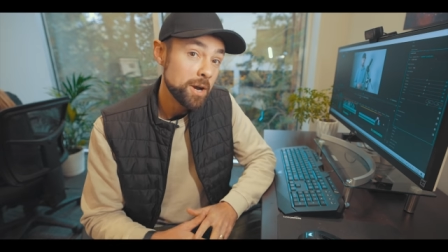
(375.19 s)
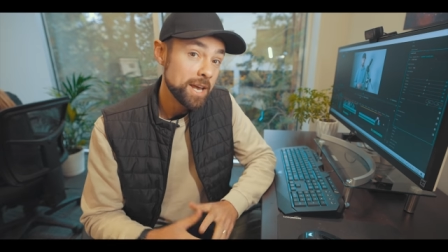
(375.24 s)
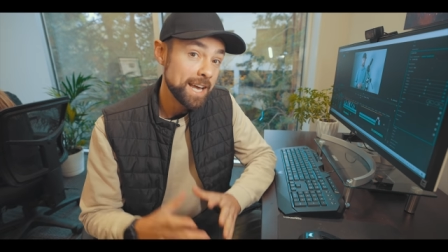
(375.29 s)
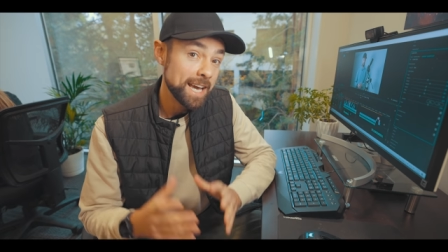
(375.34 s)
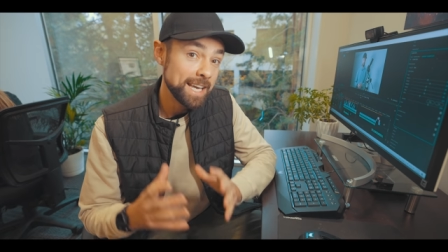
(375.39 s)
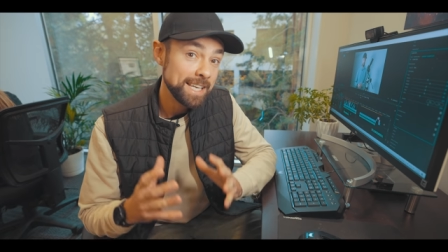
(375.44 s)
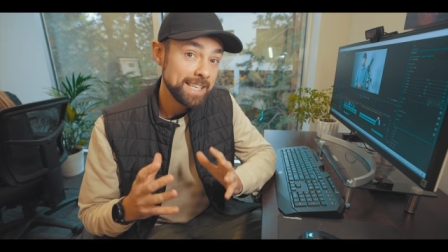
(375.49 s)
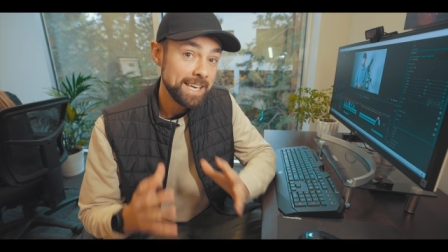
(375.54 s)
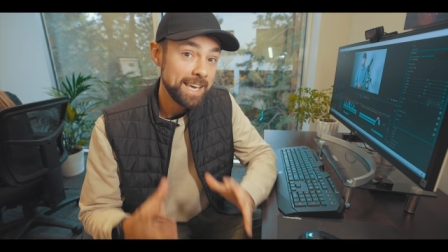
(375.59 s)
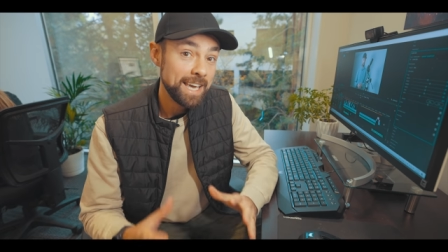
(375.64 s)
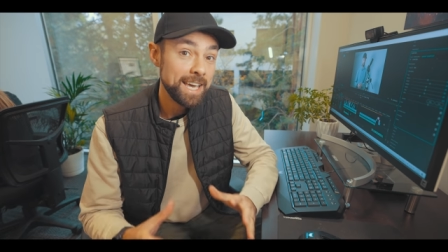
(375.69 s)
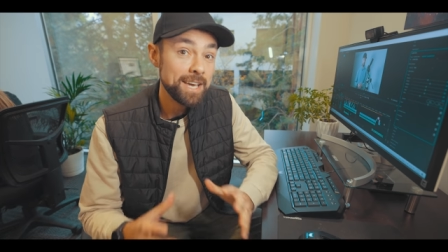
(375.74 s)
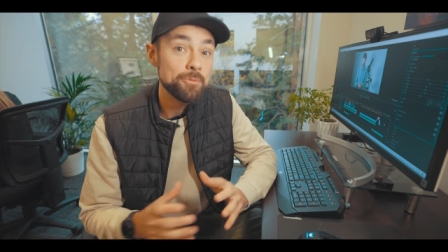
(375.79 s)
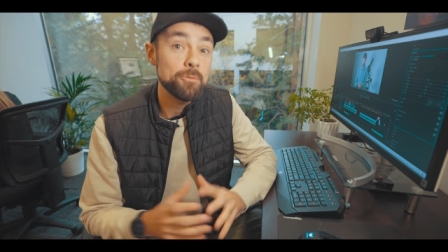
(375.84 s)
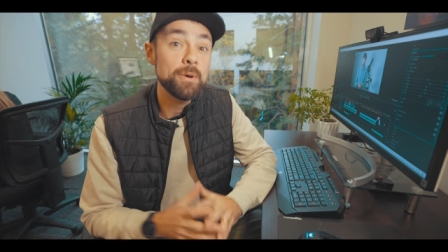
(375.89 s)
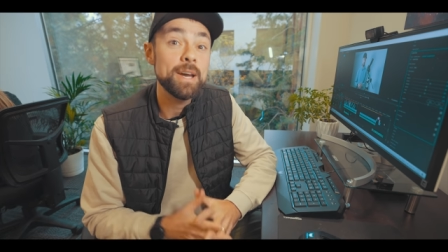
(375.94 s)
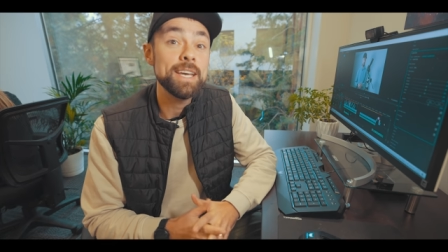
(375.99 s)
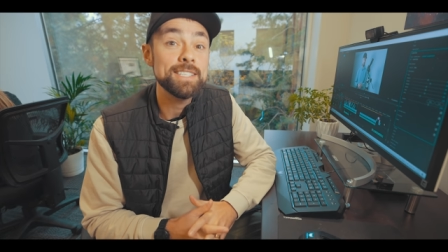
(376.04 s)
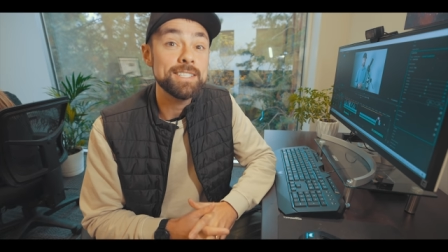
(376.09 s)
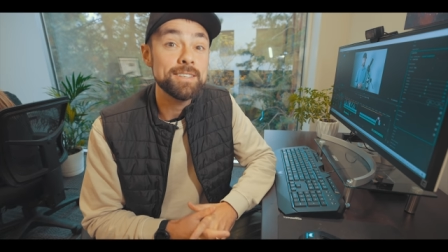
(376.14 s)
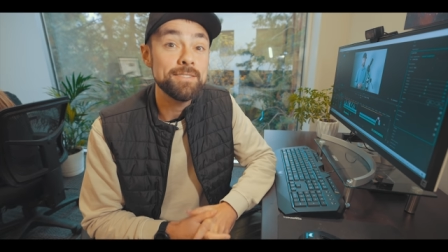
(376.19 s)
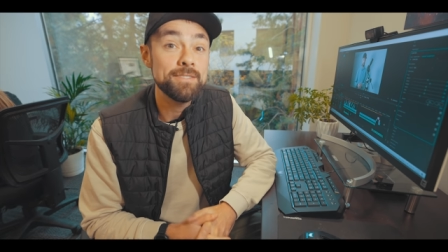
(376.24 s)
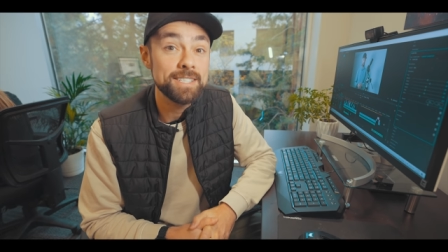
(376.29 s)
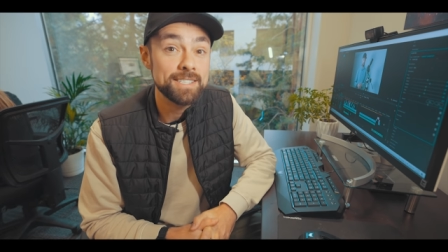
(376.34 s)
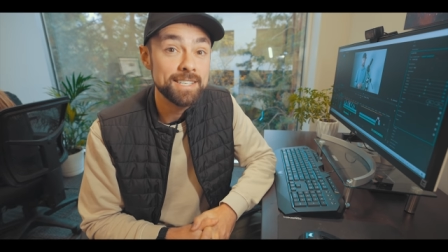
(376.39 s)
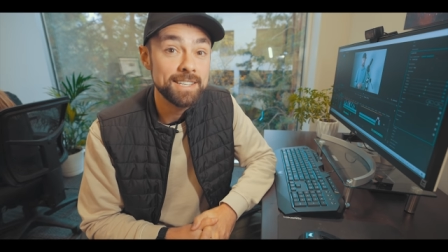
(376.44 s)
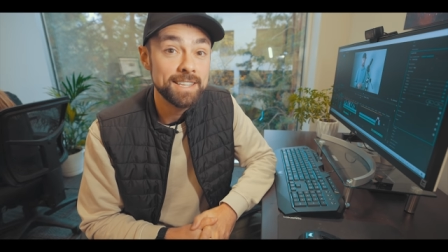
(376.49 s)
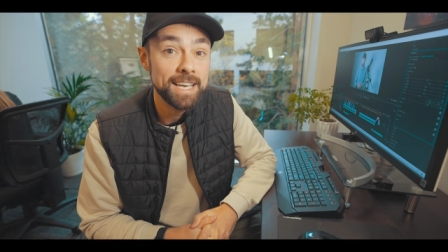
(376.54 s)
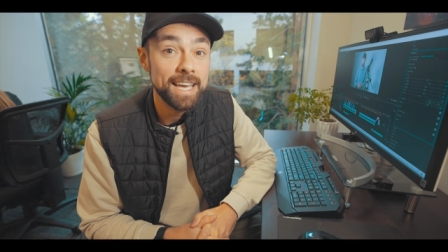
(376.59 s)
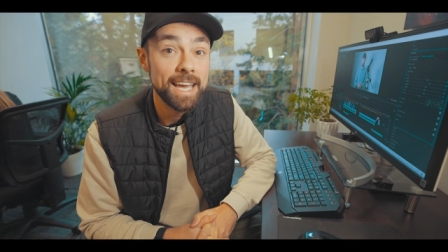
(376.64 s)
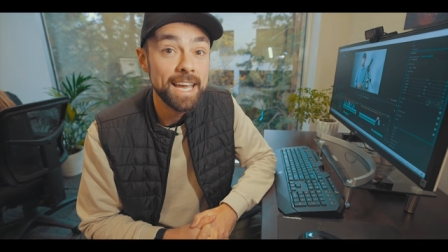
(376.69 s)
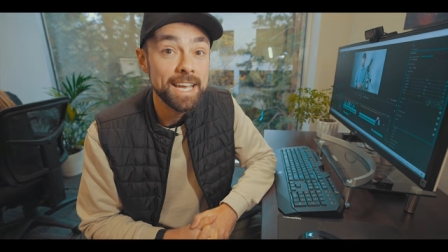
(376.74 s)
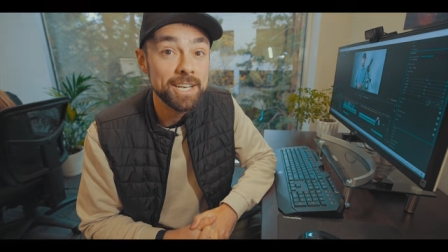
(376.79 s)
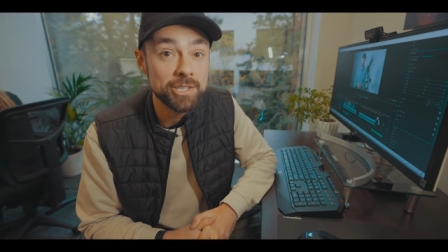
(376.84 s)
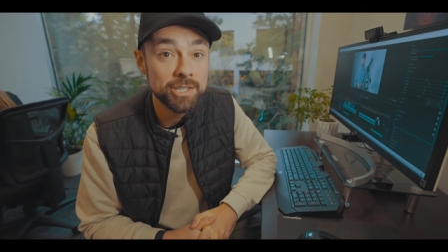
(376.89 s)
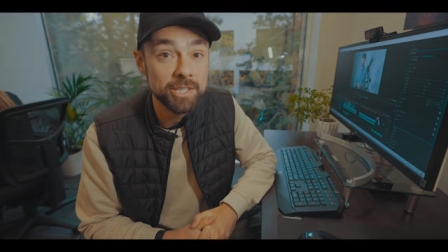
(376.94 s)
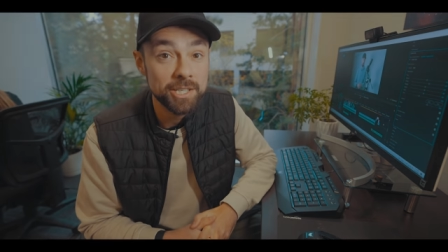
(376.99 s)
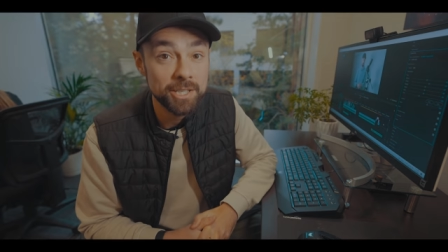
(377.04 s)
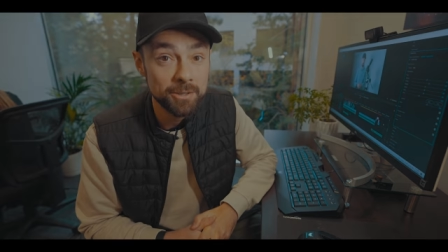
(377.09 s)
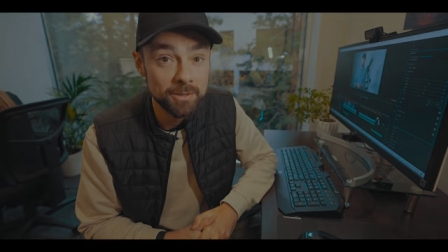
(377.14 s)
and I can't wait to visit the
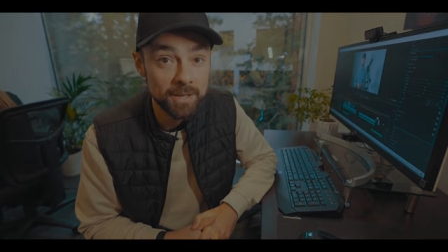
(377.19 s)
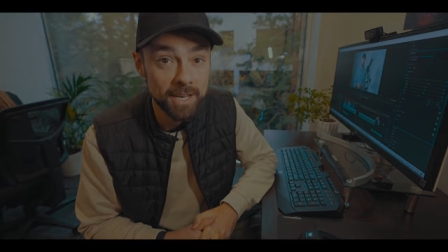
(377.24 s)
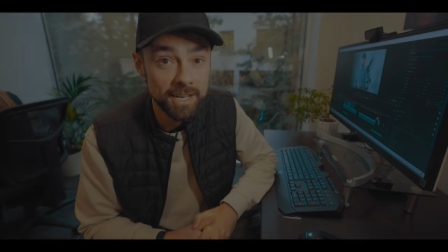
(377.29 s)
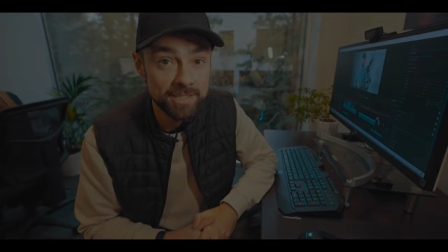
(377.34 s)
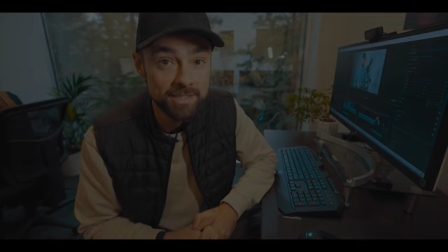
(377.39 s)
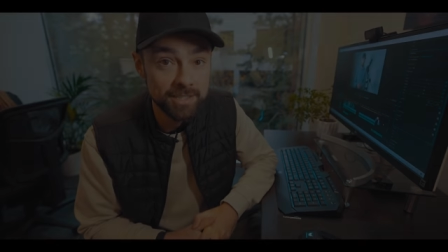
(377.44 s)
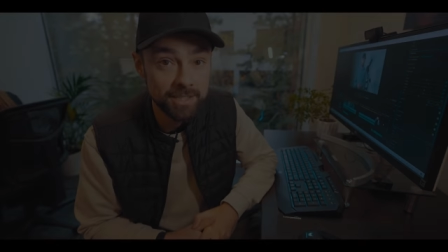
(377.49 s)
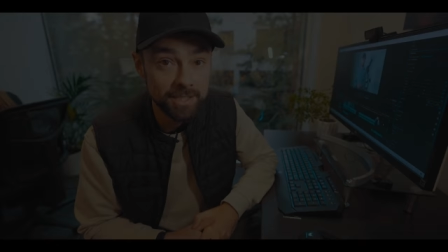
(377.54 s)
H Q next